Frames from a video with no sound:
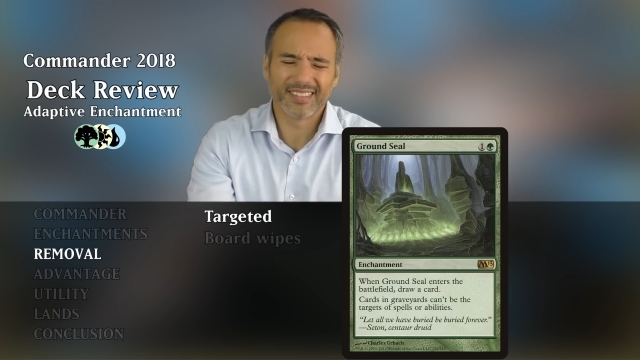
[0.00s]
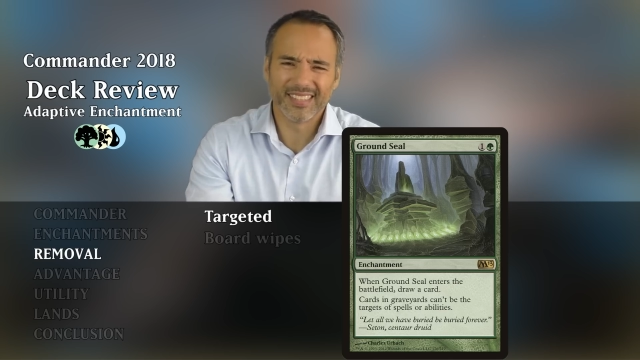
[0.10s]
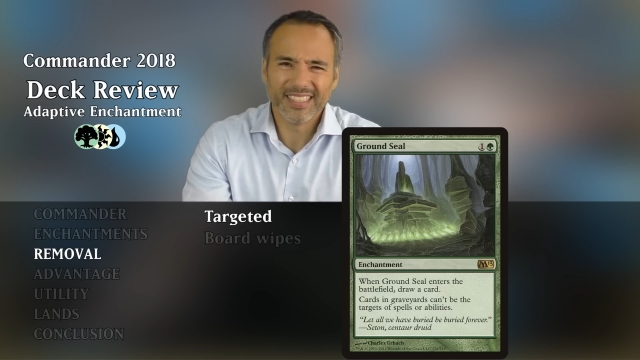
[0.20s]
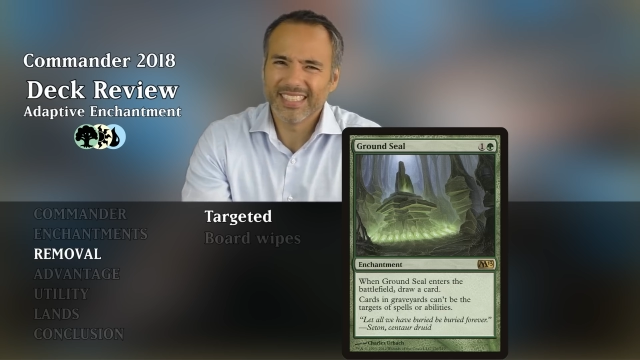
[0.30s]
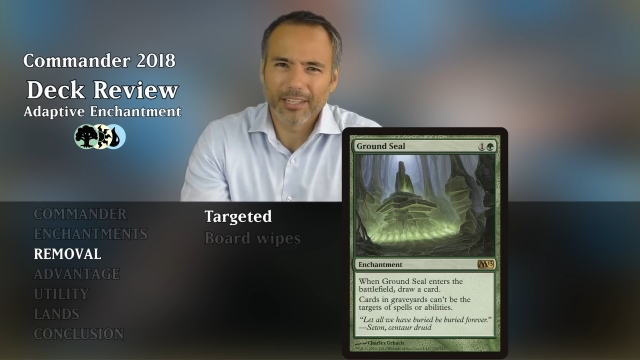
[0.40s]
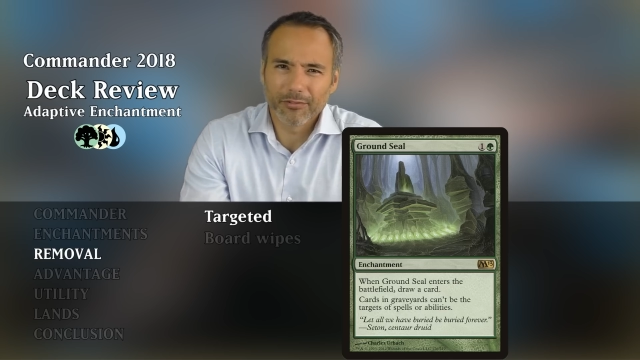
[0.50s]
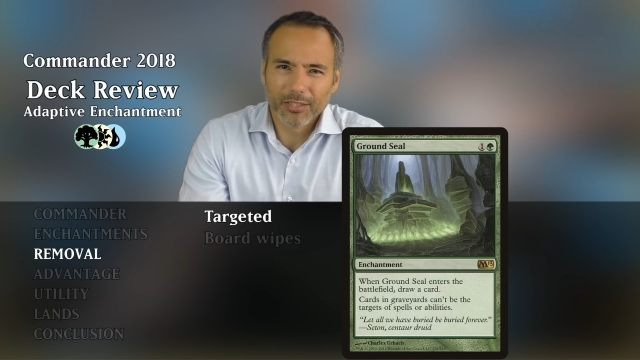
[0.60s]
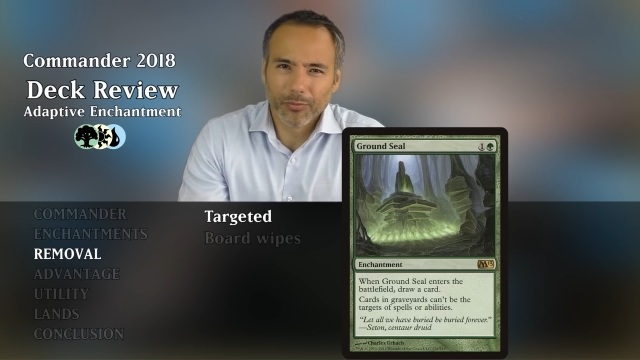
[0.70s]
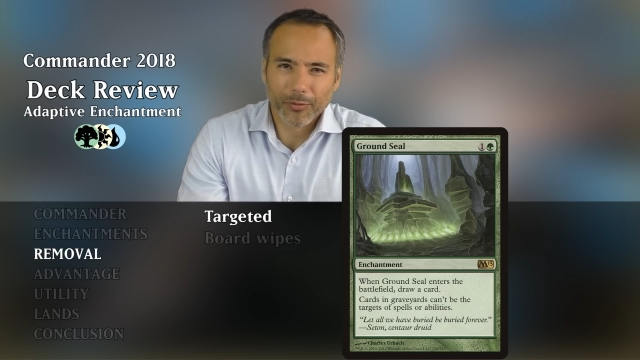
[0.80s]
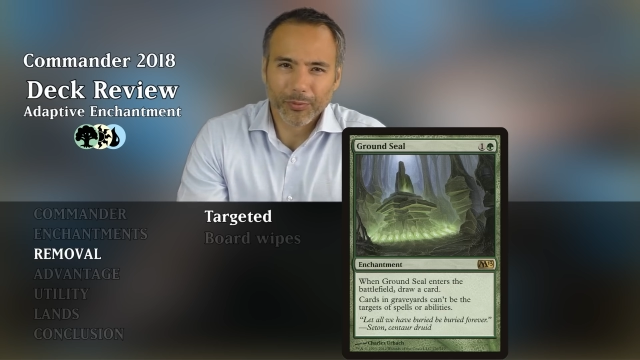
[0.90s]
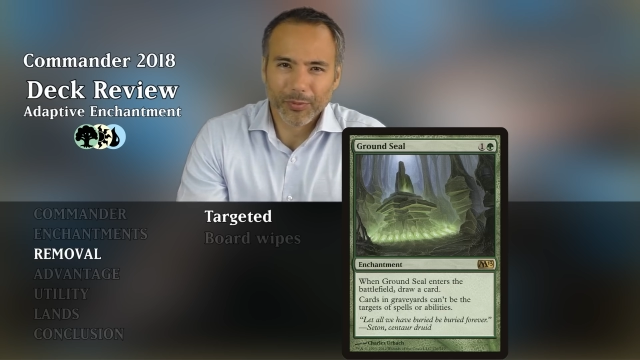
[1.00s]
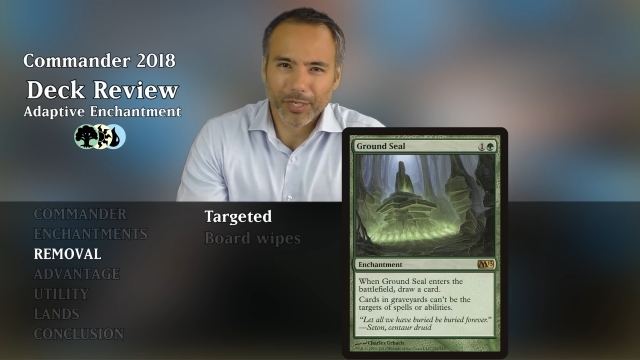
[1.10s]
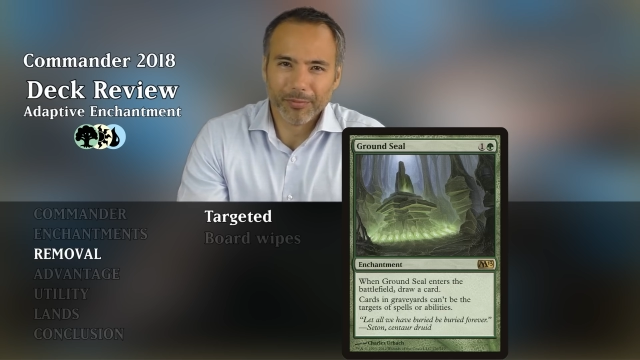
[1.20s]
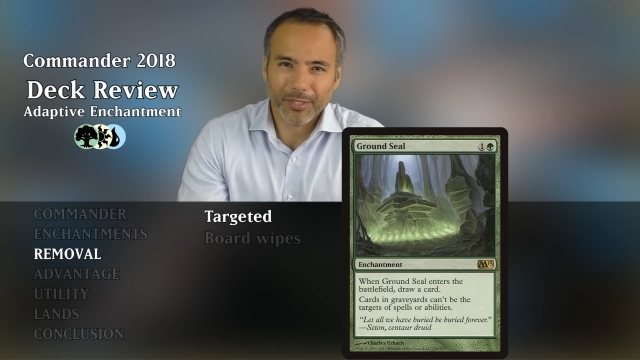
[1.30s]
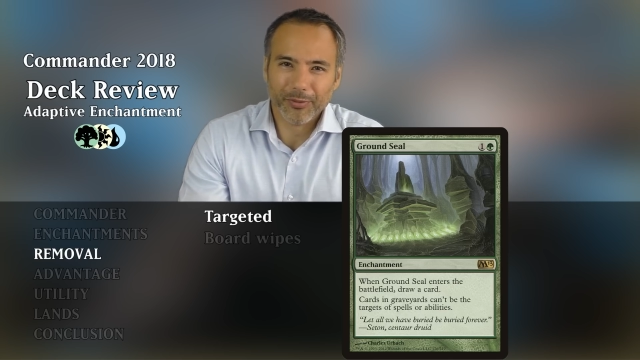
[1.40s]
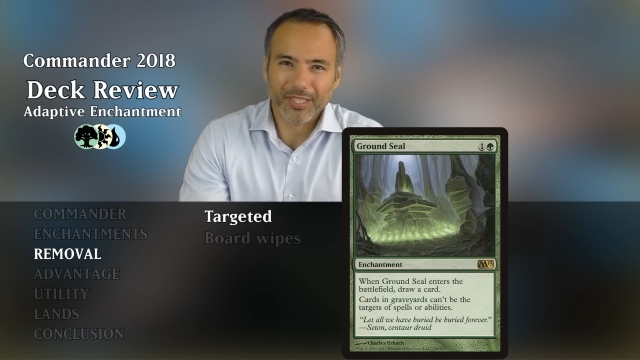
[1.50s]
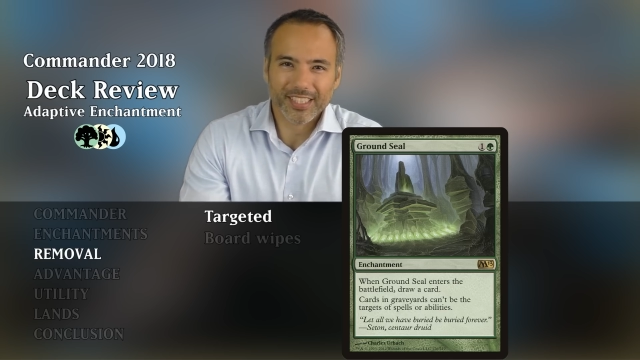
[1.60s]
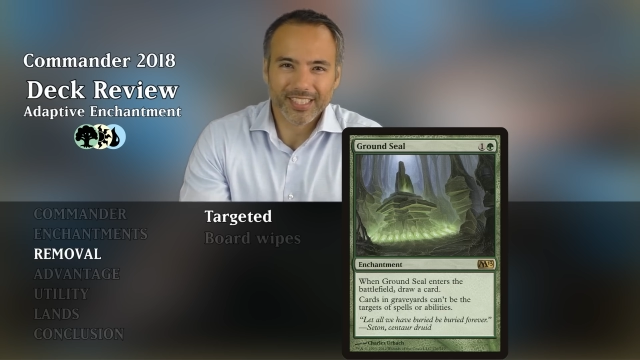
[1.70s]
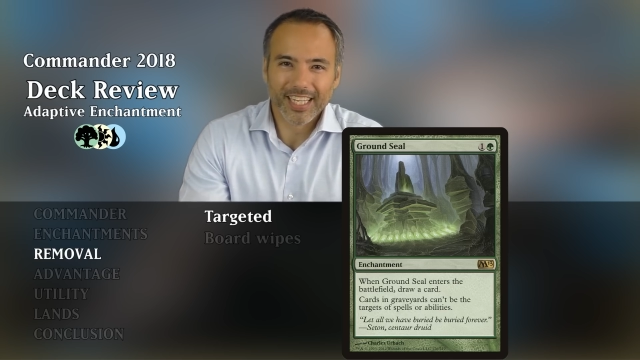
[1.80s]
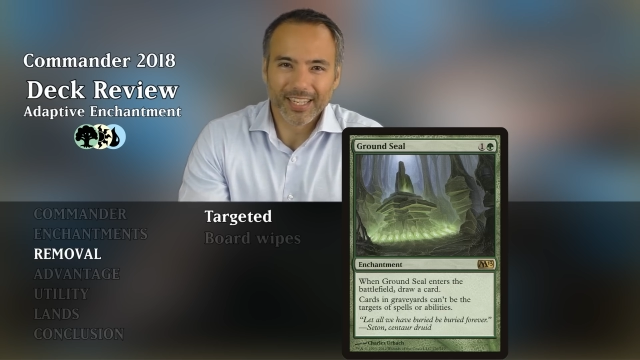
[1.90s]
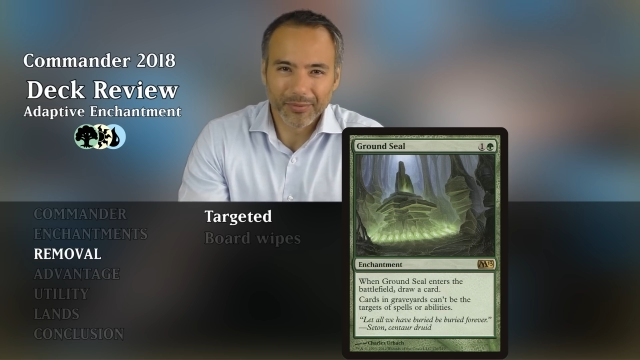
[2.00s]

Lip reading: This is not really what we want to be doing in this deck.